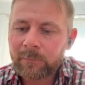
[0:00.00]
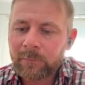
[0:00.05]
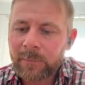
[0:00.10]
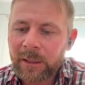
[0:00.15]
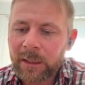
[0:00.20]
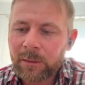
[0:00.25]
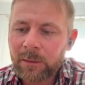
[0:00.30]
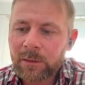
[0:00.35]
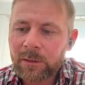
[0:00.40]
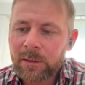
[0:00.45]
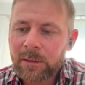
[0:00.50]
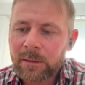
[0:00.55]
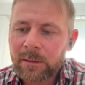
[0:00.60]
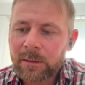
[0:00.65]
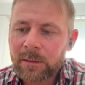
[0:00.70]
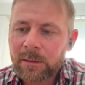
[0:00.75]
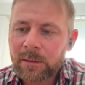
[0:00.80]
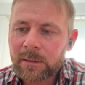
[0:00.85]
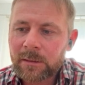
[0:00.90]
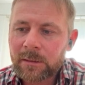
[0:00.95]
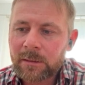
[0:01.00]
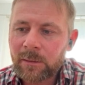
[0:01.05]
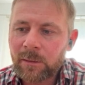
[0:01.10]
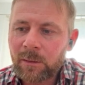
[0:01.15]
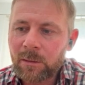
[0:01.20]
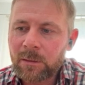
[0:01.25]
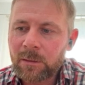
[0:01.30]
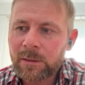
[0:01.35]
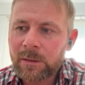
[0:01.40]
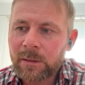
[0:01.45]
because
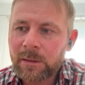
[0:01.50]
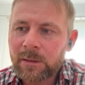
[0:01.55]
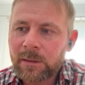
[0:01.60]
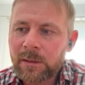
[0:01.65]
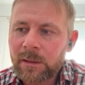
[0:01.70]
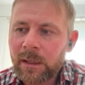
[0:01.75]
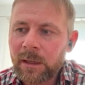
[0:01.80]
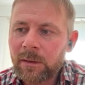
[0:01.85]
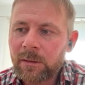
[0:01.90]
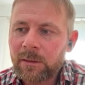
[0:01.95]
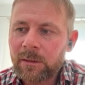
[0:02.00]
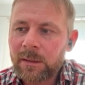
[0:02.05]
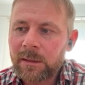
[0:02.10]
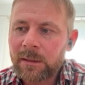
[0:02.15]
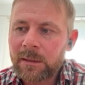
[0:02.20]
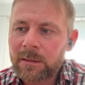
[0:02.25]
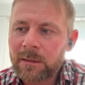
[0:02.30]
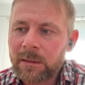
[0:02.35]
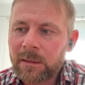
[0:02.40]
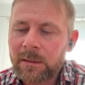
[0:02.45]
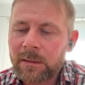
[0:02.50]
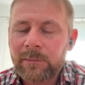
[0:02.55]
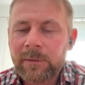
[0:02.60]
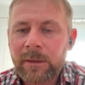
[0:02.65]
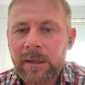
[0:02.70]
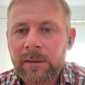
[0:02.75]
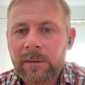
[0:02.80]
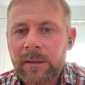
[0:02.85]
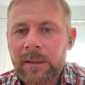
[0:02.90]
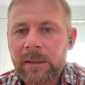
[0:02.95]
horses know the
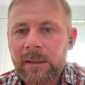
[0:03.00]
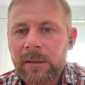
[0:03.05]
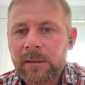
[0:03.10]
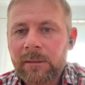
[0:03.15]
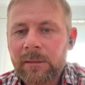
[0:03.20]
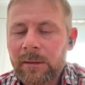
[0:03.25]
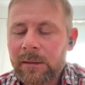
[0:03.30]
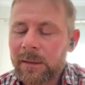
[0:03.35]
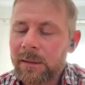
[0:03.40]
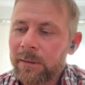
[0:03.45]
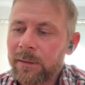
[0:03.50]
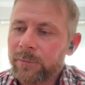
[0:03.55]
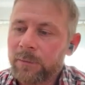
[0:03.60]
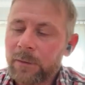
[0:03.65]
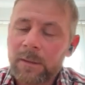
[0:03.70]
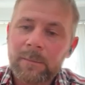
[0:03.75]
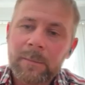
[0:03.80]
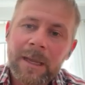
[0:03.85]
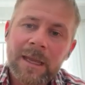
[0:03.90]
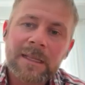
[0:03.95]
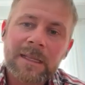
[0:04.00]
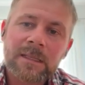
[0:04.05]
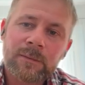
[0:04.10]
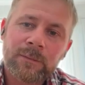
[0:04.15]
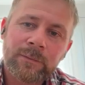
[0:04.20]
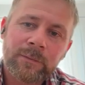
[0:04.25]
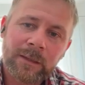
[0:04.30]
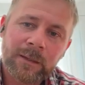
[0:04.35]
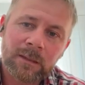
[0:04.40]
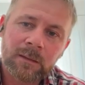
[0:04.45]
different amounts
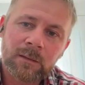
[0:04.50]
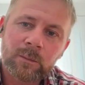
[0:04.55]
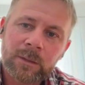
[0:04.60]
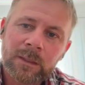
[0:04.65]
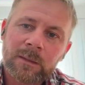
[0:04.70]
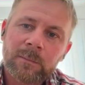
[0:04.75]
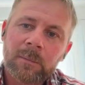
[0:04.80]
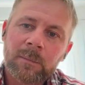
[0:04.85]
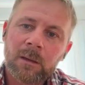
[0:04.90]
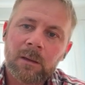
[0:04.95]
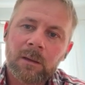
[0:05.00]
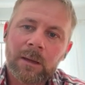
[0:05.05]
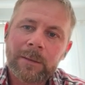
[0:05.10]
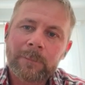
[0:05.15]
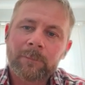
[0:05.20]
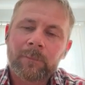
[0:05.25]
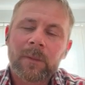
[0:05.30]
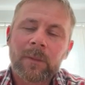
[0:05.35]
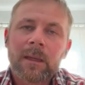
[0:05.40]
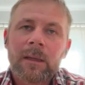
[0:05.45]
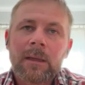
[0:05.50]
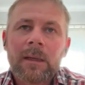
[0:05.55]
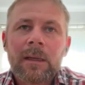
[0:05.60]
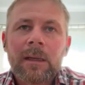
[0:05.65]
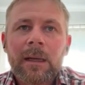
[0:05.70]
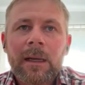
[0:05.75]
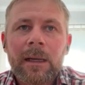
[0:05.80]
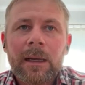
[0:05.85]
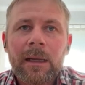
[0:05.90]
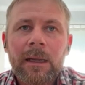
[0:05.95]
of feel we apply,
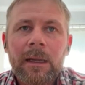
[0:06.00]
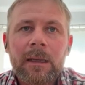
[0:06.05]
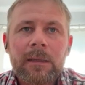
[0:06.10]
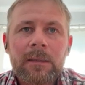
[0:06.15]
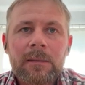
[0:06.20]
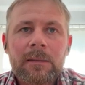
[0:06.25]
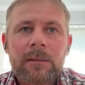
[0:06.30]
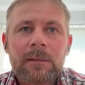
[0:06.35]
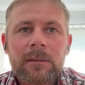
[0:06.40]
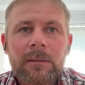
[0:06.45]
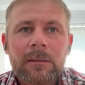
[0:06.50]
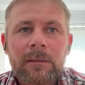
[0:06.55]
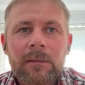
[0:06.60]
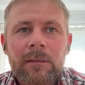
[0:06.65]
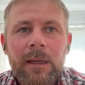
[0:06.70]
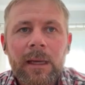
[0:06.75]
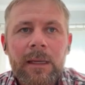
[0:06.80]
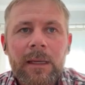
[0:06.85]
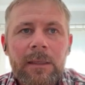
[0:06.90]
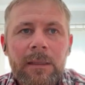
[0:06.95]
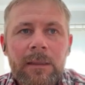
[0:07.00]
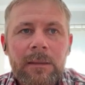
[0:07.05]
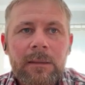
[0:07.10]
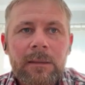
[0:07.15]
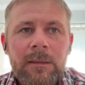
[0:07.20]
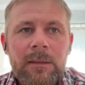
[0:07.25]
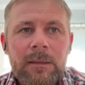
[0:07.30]
and they